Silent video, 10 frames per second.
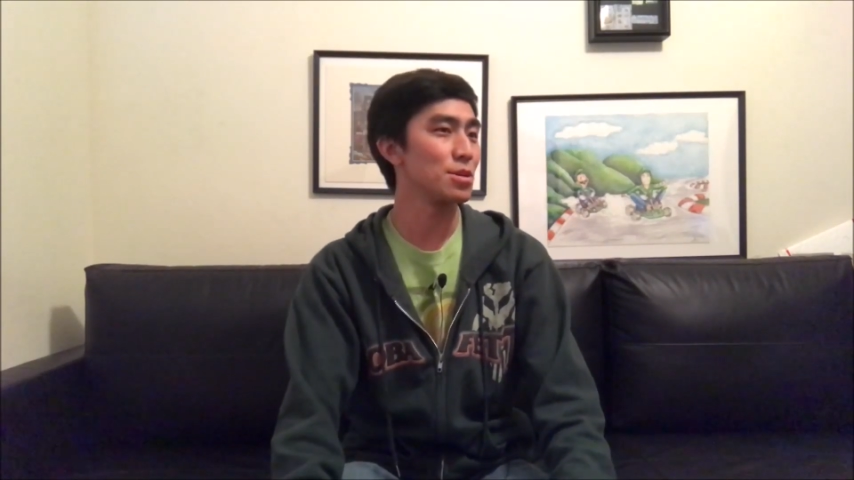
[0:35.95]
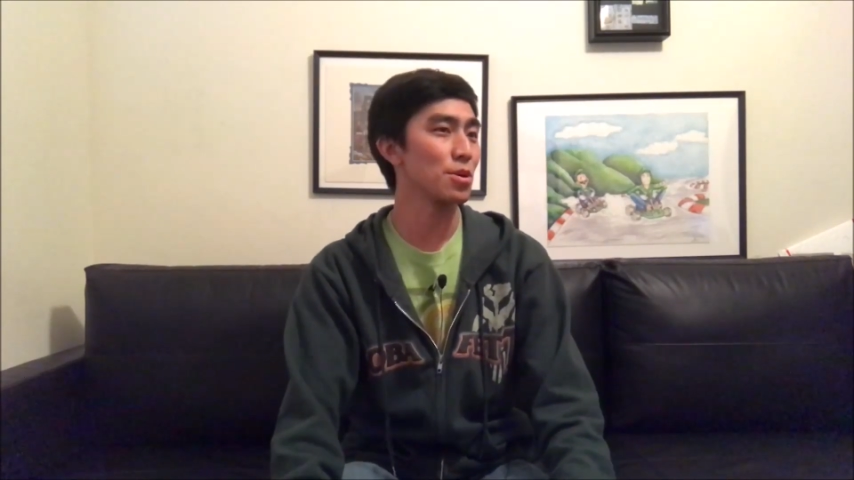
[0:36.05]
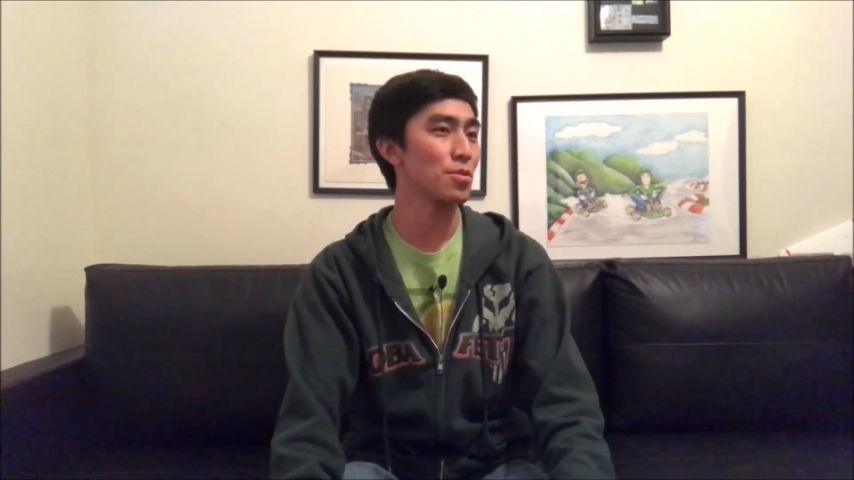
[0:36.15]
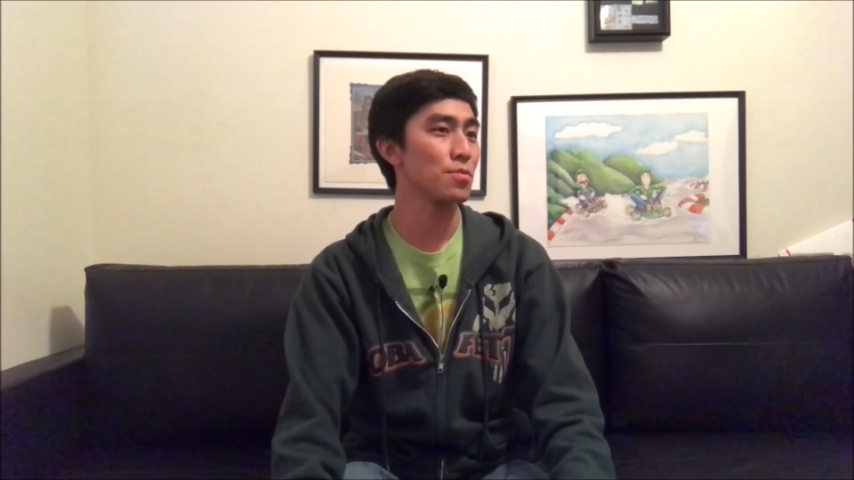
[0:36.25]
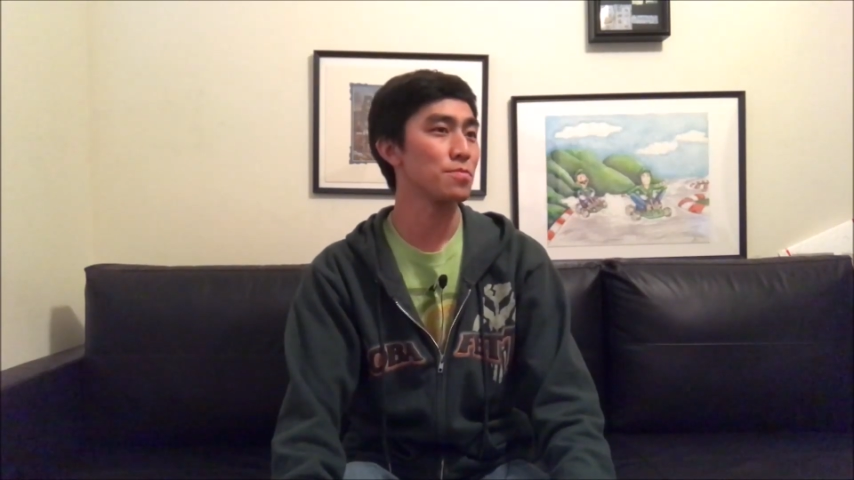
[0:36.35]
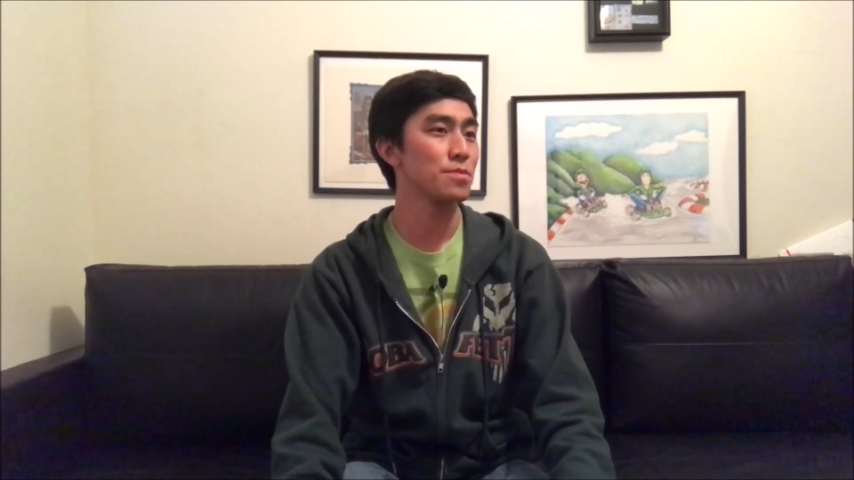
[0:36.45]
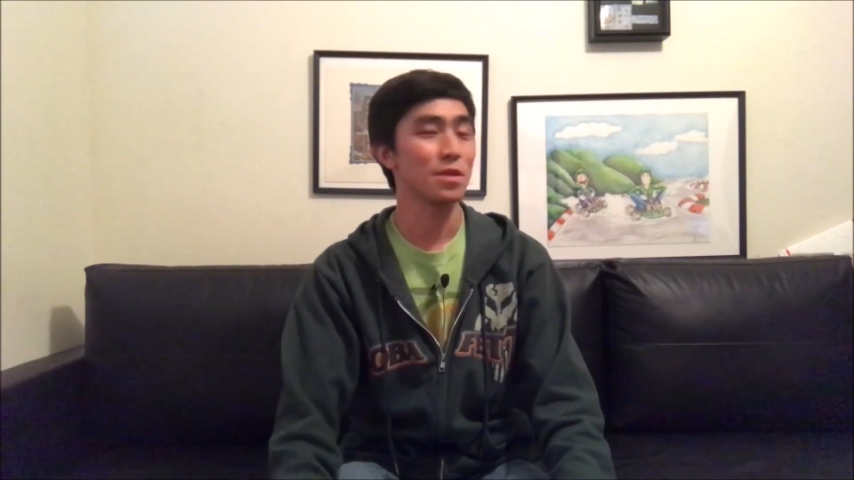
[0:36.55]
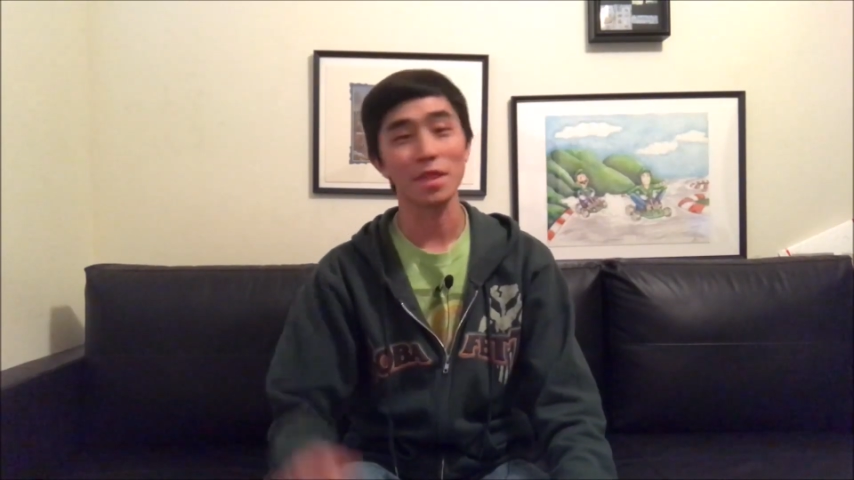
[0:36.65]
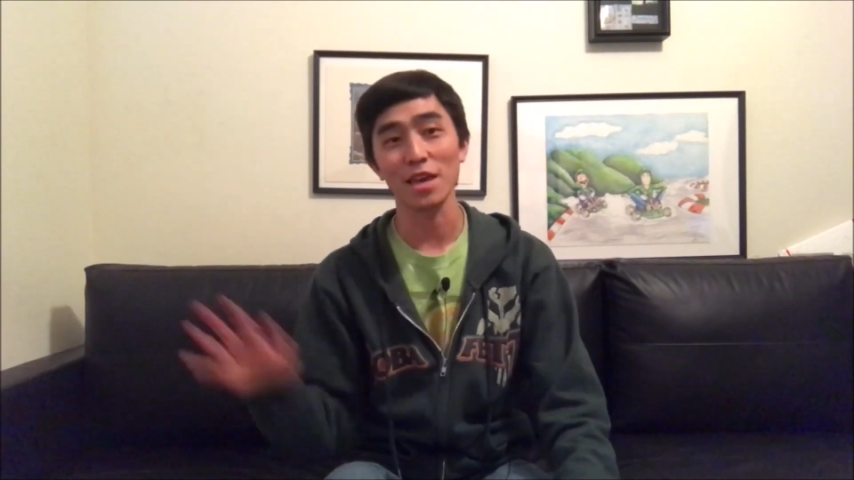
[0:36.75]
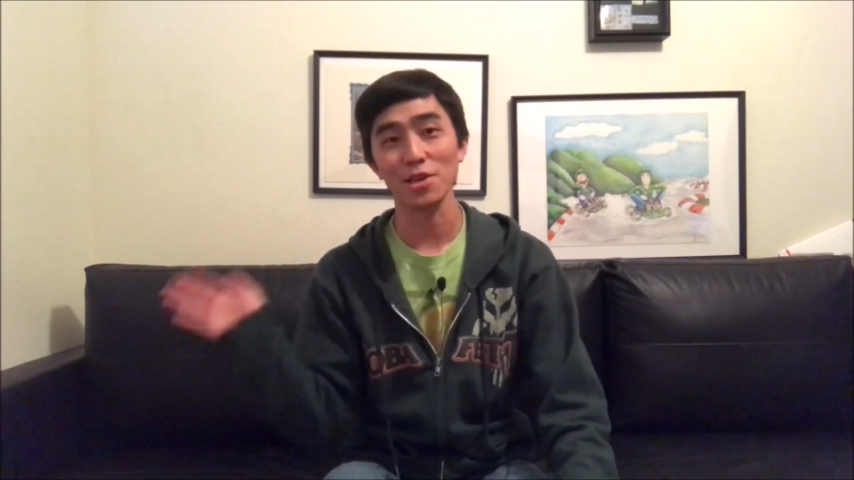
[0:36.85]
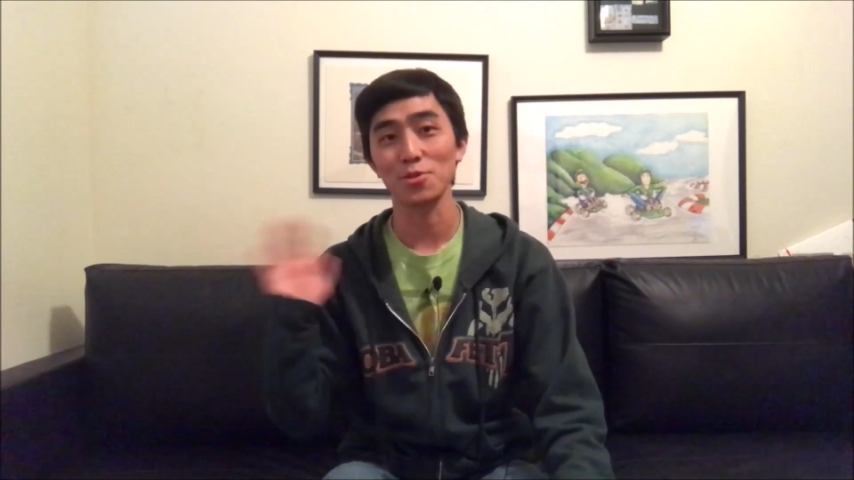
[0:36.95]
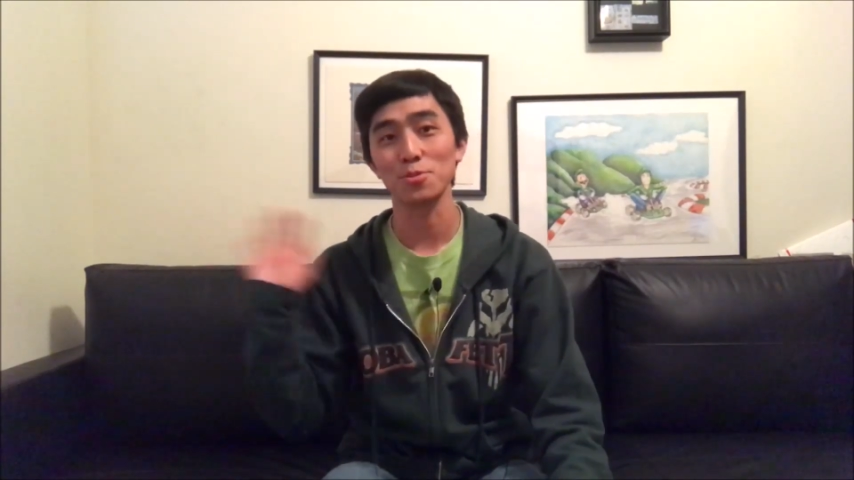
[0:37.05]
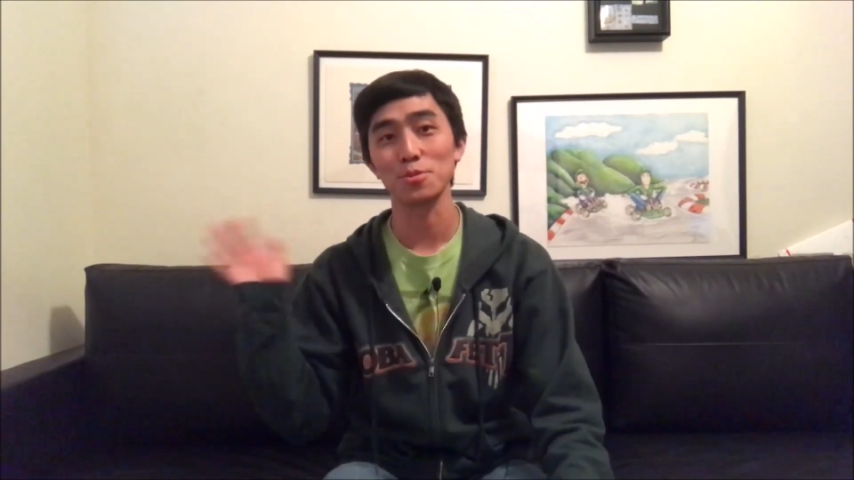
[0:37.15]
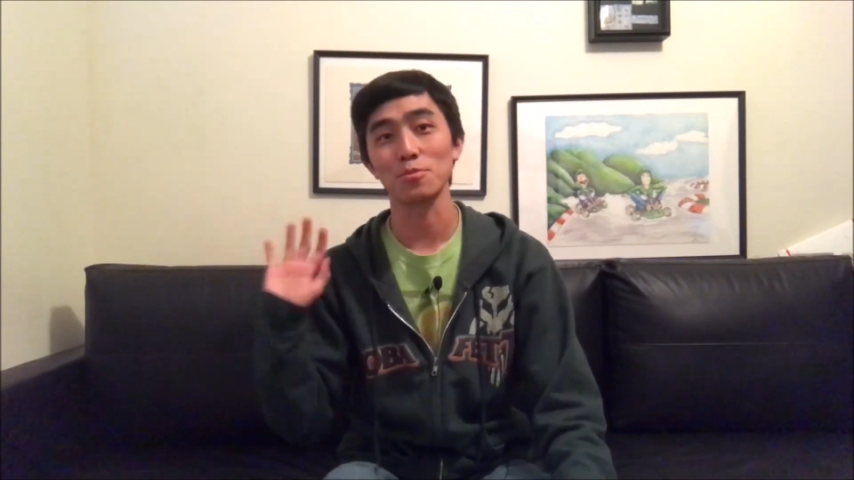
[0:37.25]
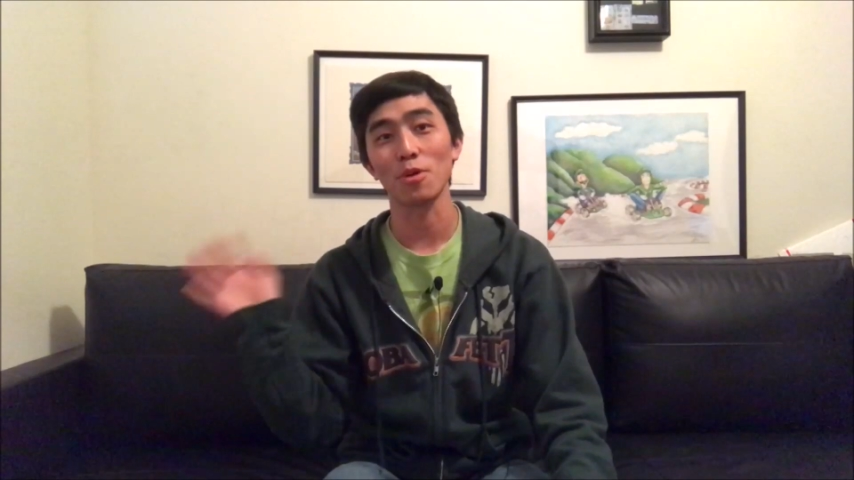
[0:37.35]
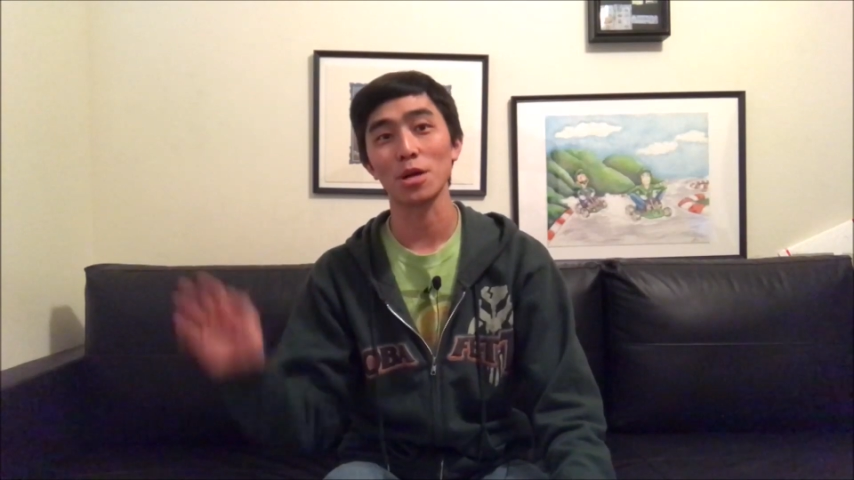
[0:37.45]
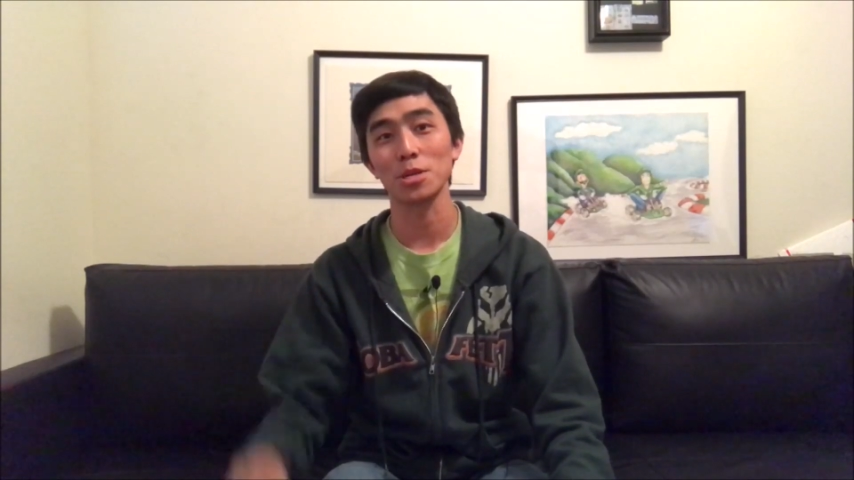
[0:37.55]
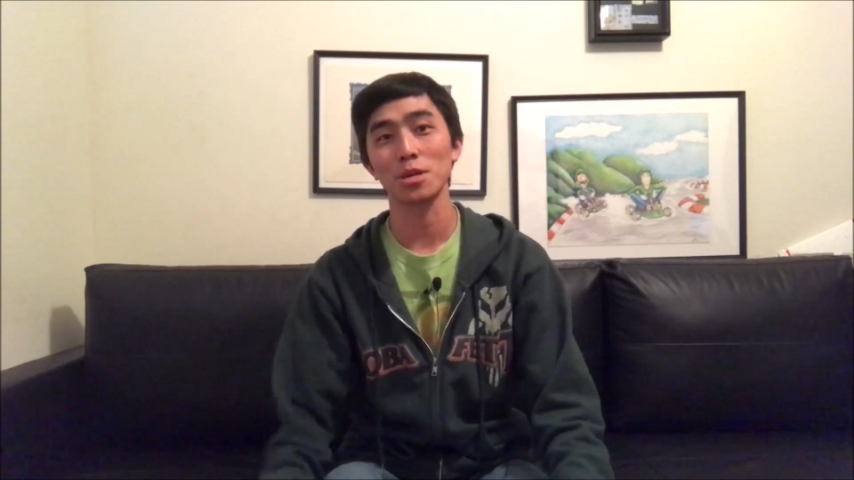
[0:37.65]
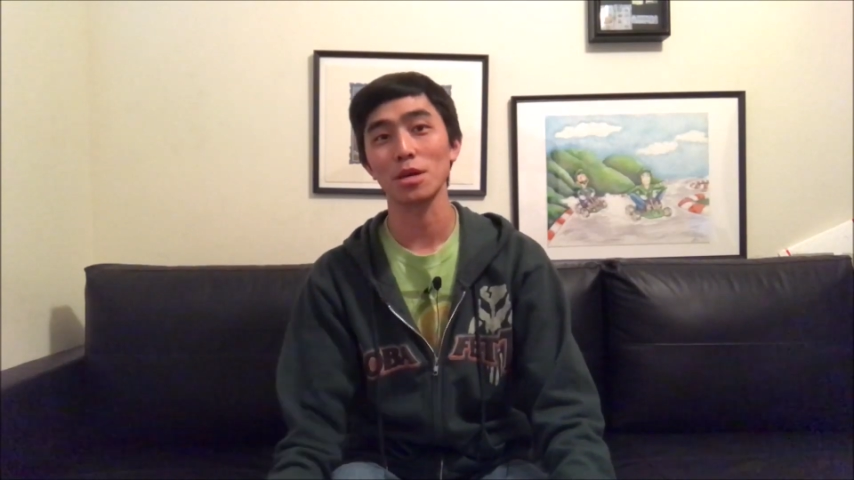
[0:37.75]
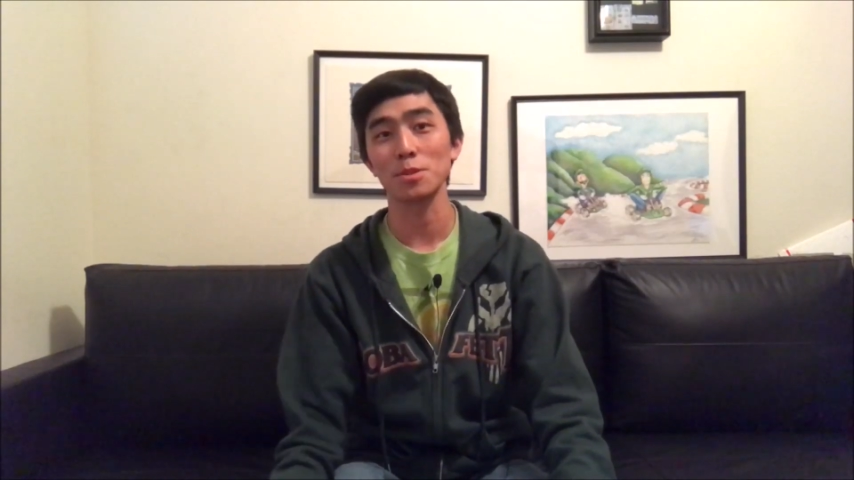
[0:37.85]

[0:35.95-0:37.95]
So thank you for watching.